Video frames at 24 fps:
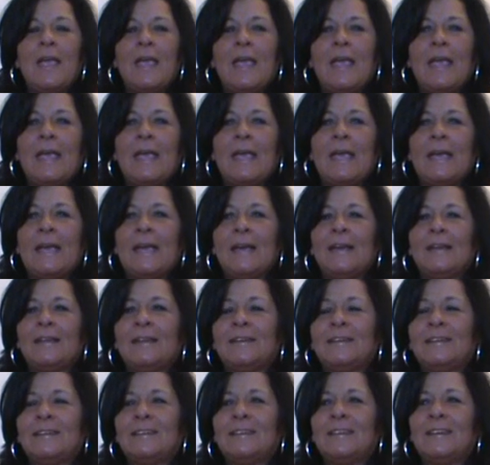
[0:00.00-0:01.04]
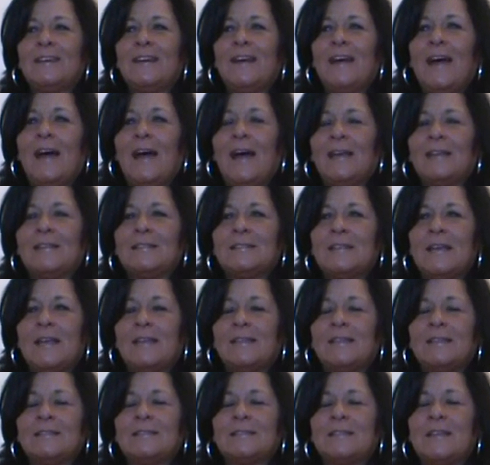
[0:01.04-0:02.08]
and I
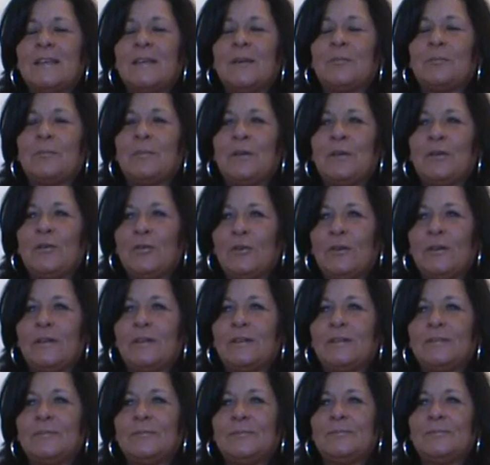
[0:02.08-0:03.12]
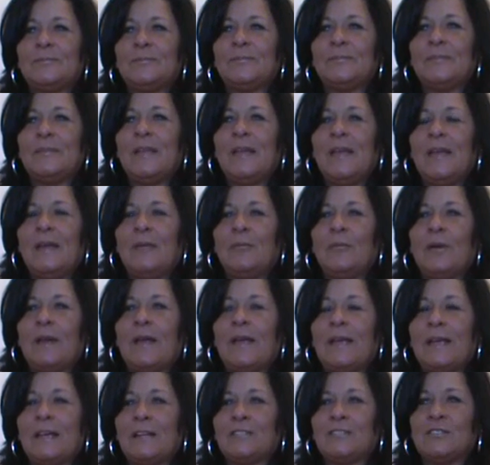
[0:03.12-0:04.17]
said, this can't be good. And when
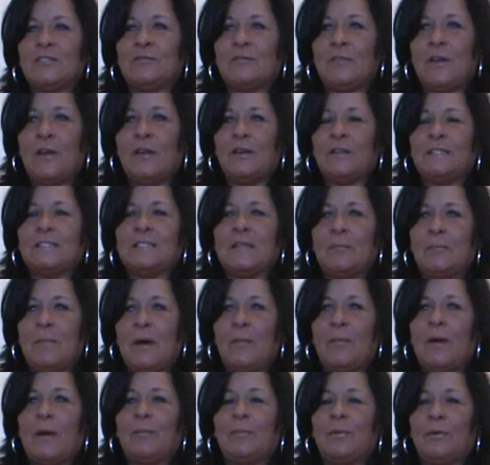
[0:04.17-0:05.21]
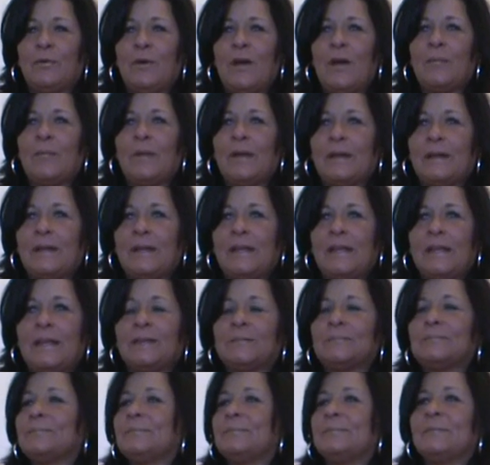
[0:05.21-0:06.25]
I answered the phone, he said, Mom, I blew out my
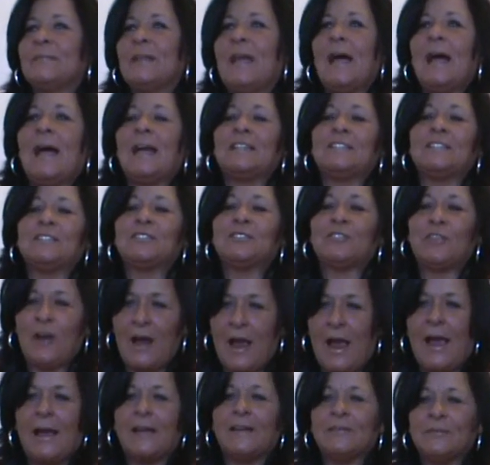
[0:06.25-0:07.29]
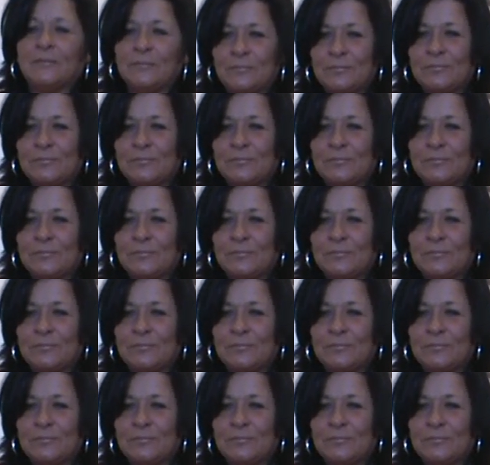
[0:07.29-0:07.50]
knee. I just cried.